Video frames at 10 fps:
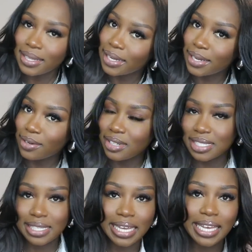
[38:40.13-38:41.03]
The hair
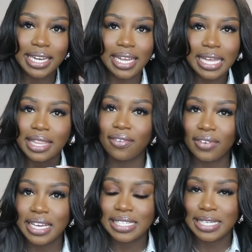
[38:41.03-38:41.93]
is laid, the
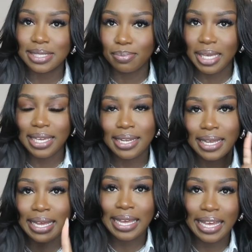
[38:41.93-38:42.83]
face is beat,
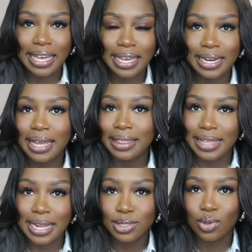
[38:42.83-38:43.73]
and
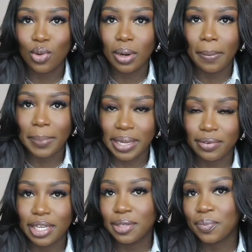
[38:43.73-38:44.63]
that's on
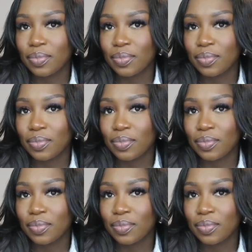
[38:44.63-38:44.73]
period.